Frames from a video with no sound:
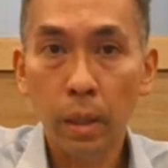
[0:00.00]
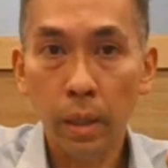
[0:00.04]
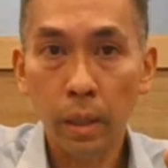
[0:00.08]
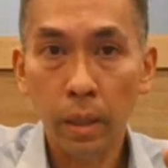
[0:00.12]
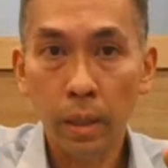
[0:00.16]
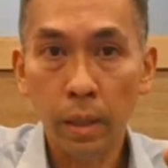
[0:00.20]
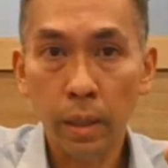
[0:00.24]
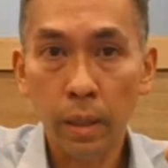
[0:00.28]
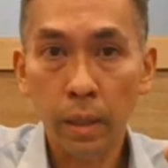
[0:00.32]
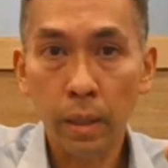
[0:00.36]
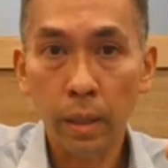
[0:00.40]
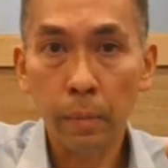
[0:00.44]

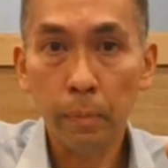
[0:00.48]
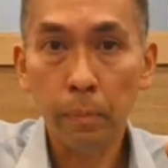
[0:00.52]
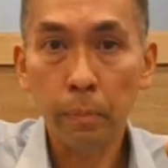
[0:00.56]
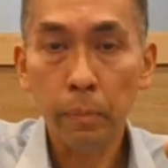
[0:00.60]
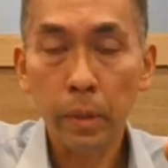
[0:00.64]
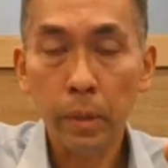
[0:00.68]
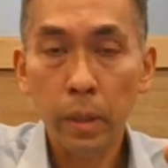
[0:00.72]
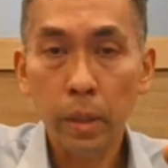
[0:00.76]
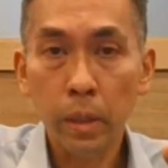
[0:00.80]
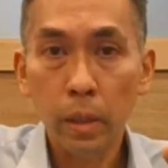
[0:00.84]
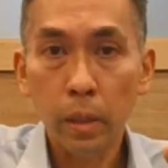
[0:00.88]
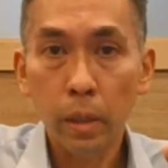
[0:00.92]

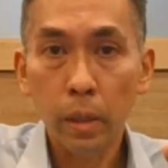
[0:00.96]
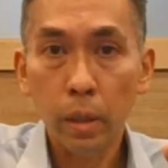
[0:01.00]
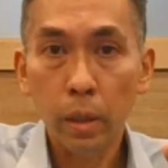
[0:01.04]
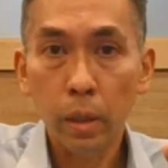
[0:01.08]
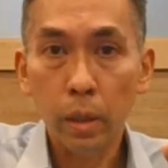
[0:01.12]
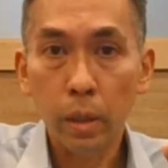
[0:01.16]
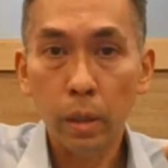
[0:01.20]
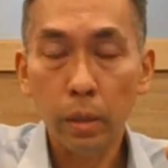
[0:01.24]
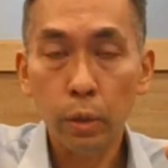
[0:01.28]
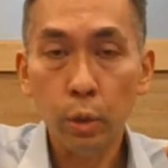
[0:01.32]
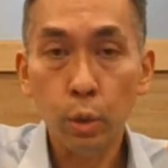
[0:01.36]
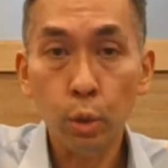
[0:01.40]
Um,
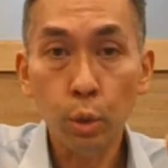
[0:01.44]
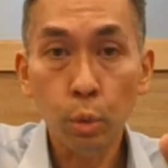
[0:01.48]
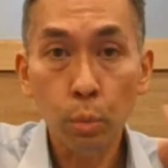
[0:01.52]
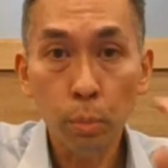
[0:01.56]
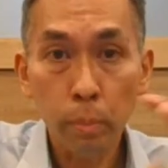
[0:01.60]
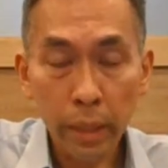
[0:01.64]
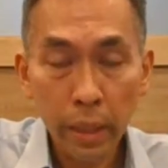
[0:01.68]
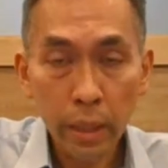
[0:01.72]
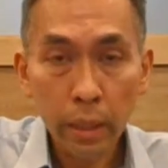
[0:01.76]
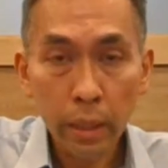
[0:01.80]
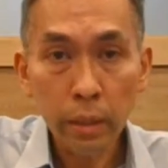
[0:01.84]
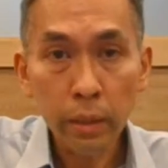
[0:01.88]
you
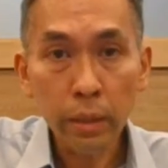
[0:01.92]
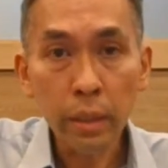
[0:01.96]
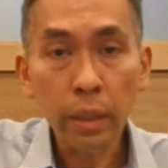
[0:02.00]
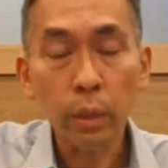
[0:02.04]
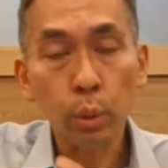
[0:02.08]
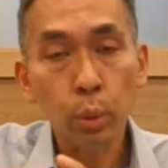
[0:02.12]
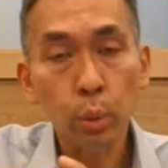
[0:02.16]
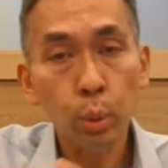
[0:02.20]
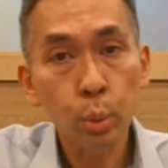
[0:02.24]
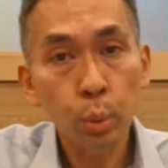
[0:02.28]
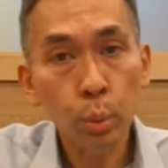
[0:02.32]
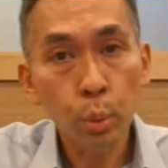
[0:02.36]
may
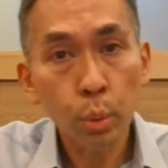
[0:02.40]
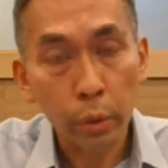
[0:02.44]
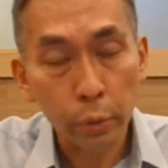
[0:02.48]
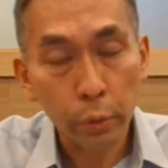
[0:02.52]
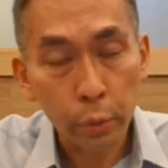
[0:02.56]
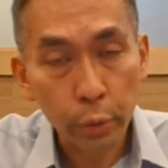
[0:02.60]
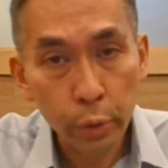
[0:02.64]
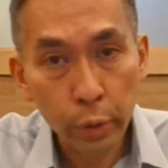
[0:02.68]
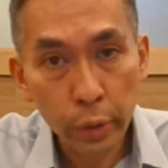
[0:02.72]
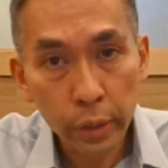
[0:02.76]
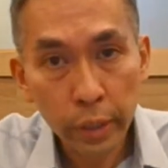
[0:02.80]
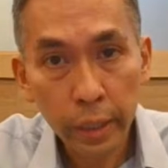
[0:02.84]
need two
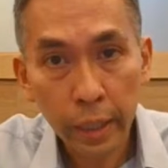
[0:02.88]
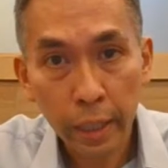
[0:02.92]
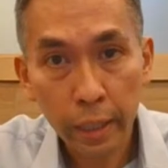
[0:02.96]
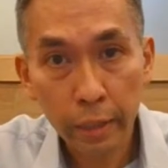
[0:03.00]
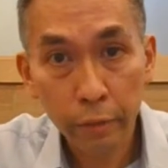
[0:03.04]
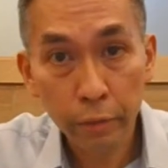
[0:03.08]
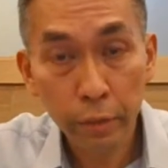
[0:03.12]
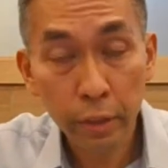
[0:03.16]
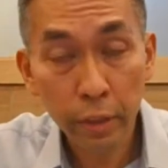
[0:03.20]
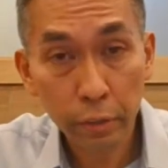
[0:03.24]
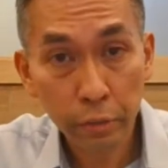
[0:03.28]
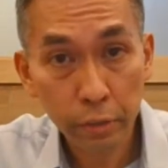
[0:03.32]
or three
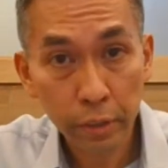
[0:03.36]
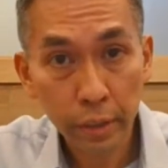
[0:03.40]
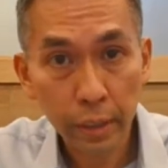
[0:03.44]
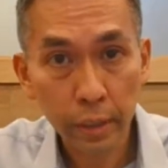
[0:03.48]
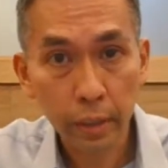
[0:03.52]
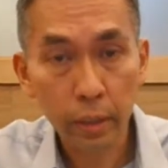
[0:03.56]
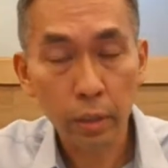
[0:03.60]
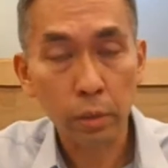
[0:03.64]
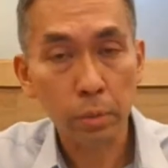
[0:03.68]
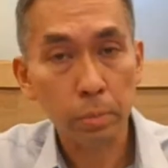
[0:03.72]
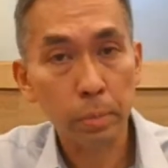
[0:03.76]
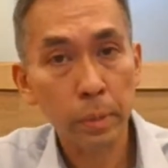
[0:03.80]
IVF
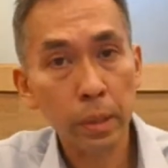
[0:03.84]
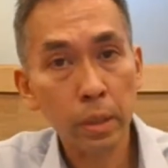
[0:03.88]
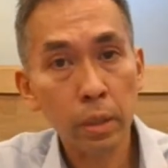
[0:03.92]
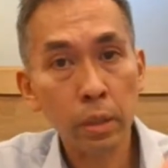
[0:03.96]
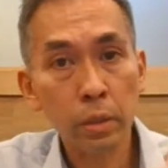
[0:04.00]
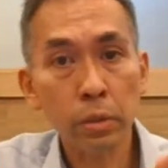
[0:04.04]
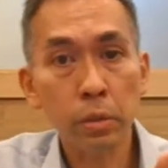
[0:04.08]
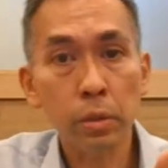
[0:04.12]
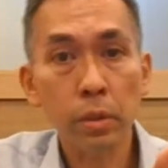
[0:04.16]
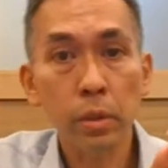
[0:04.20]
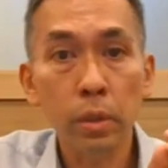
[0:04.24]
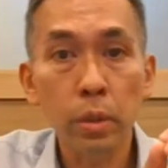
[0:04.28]
cycles
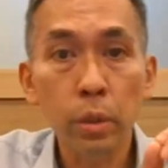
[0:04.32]
because